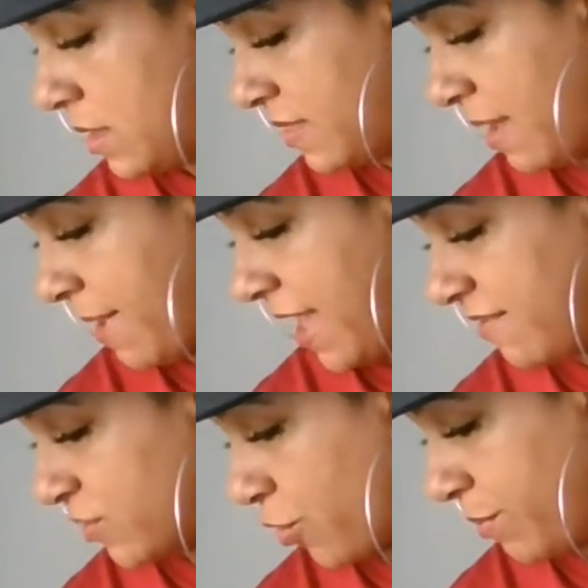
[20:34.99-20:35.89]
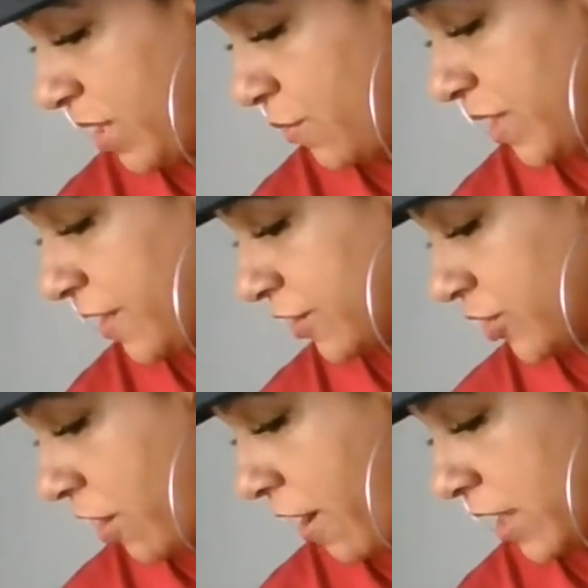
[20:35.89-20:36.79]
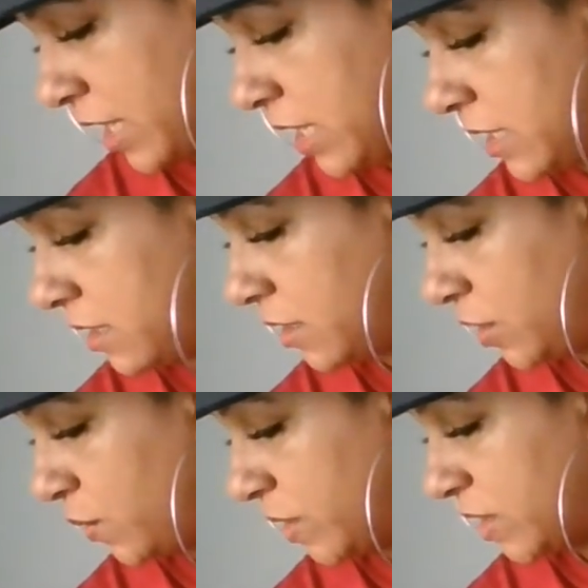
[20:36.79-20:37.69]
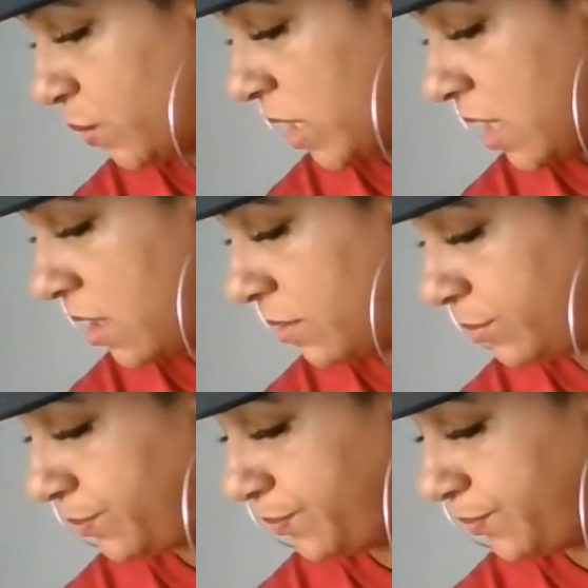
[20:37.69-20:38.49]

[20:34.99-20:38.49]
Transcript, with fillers: They may have Scorpio in their chart and you as well.